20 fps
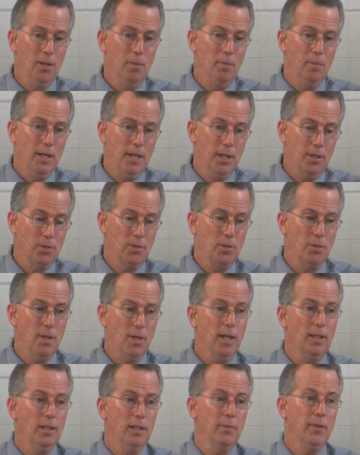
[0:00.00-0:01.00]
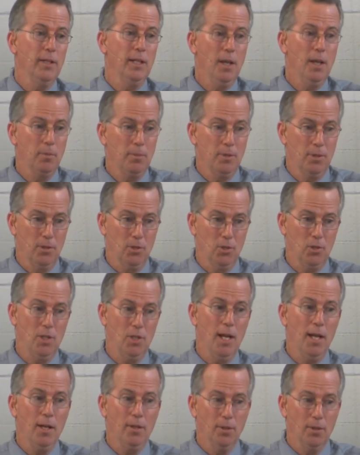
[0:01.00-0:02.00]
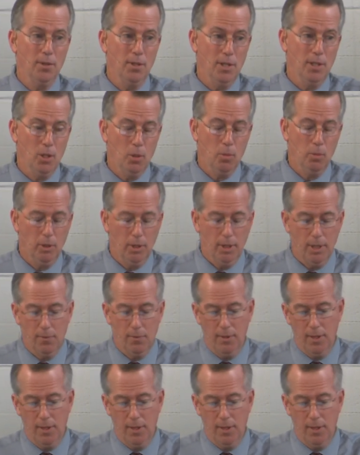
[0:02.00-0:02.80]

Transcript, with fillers: because they're not living up to the standard that you believe